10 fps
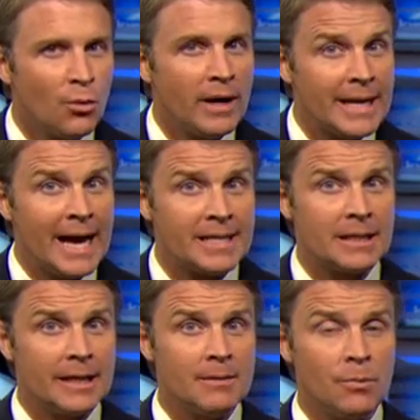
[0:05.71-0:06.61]
the way
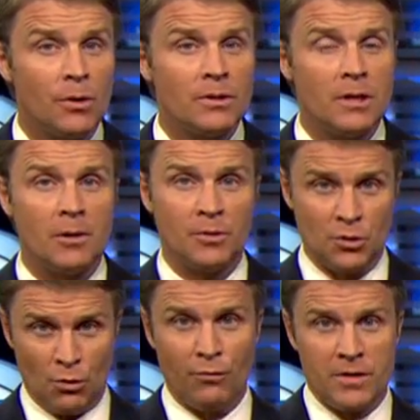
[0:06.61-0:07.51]
gasoline burns in their
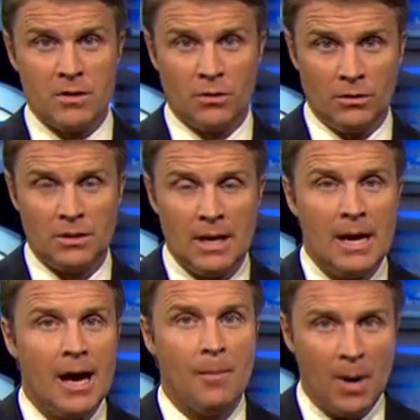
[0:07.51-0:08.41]
patrol vehicles.
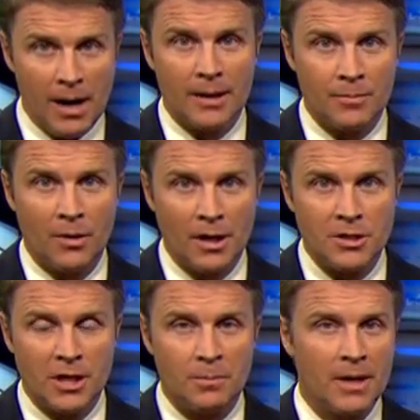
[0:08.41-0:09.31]
A pilot
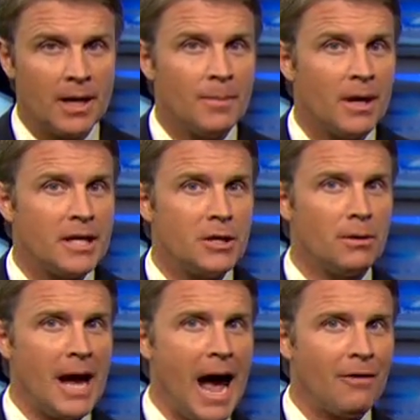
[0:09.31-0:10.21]
project began about a year
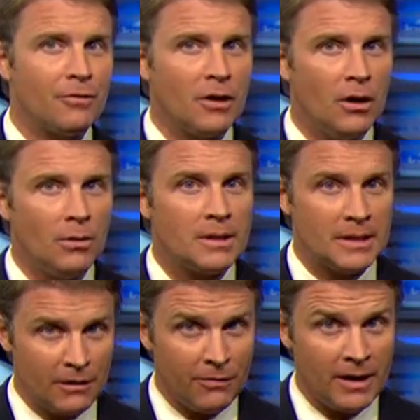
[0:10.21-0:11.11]
and a half ago, and as
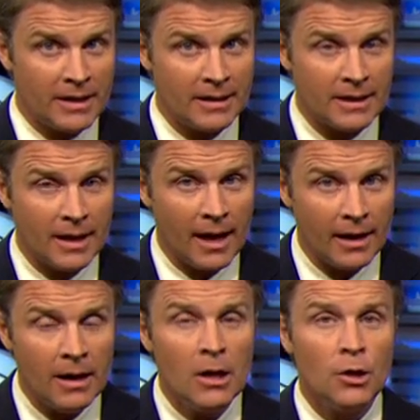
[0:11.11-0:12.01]
I found out
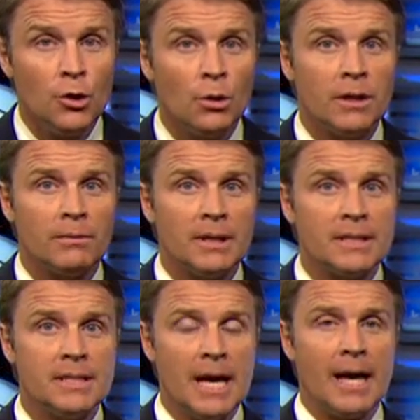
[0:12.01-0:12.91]
today, newly
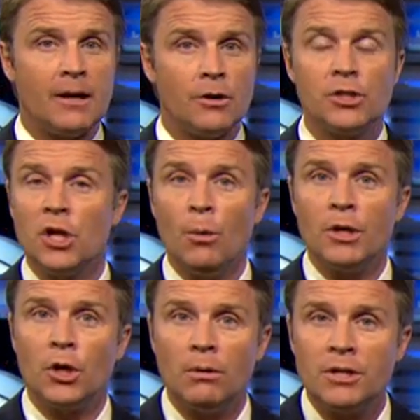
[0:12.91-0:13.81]
released data are so
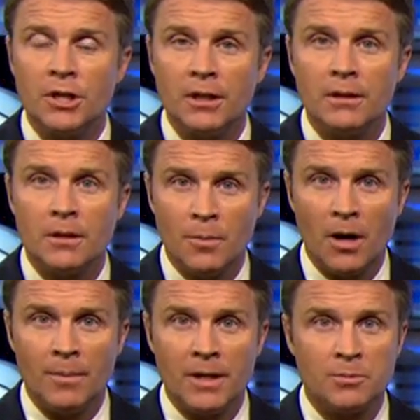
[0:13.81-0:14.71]
encouraging the
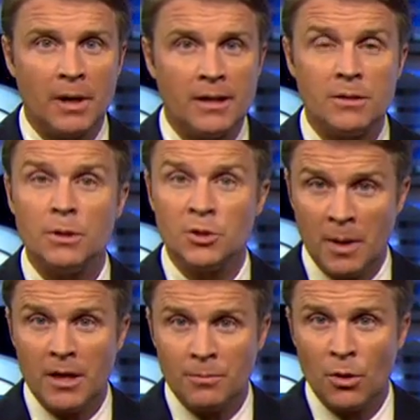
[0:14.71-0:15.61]
department has plans to
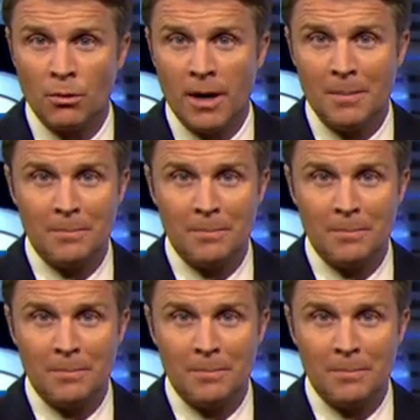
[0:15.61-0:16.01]
expand the program.